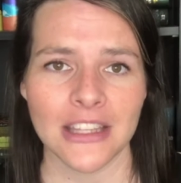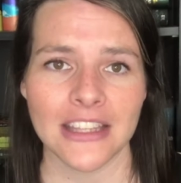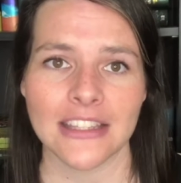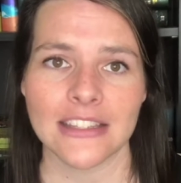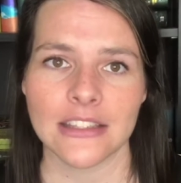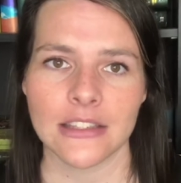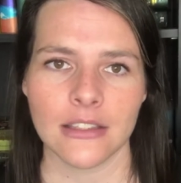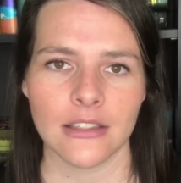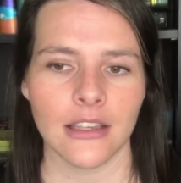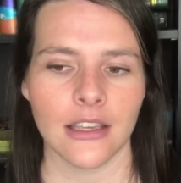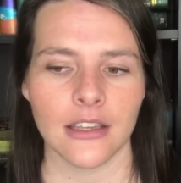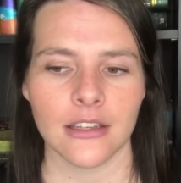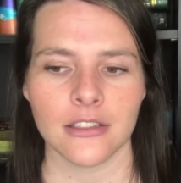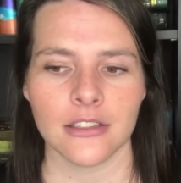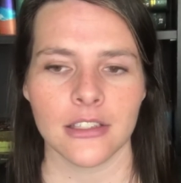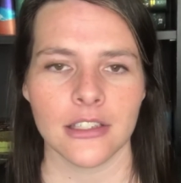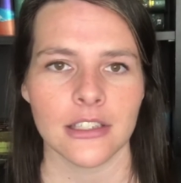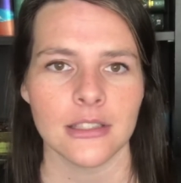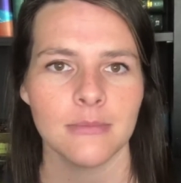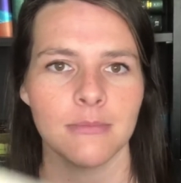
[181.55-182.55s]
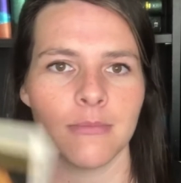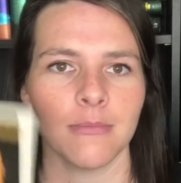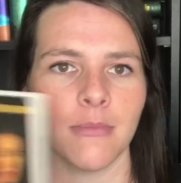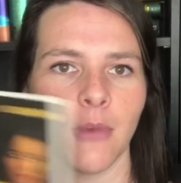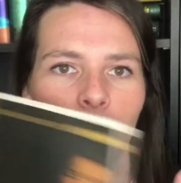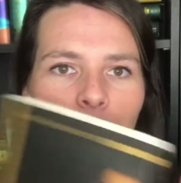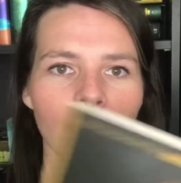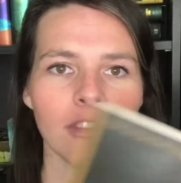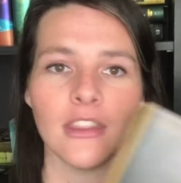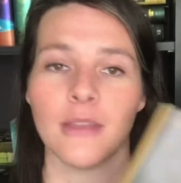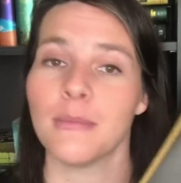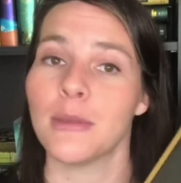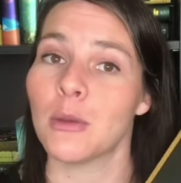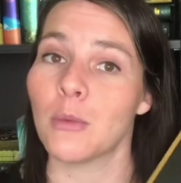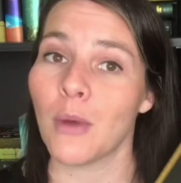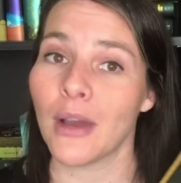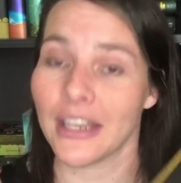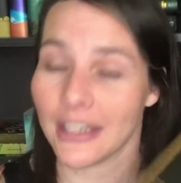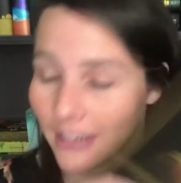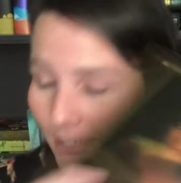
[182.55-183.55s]
and this actually is both of them in
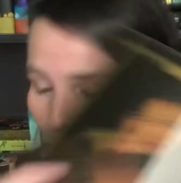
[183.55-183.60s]
one.